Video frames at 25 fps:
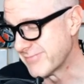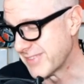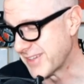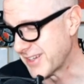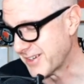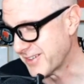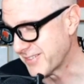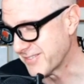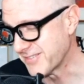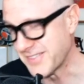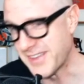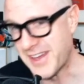You
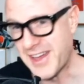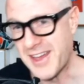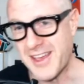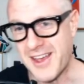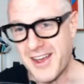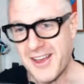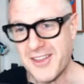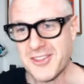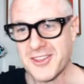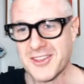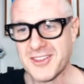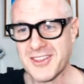know,
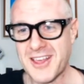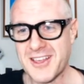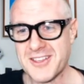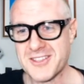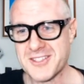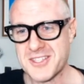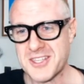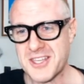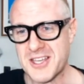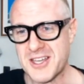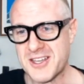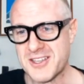I think
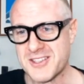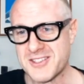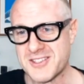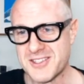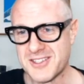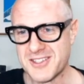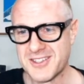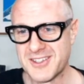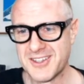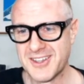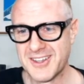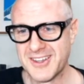that's the
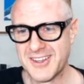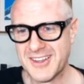answer.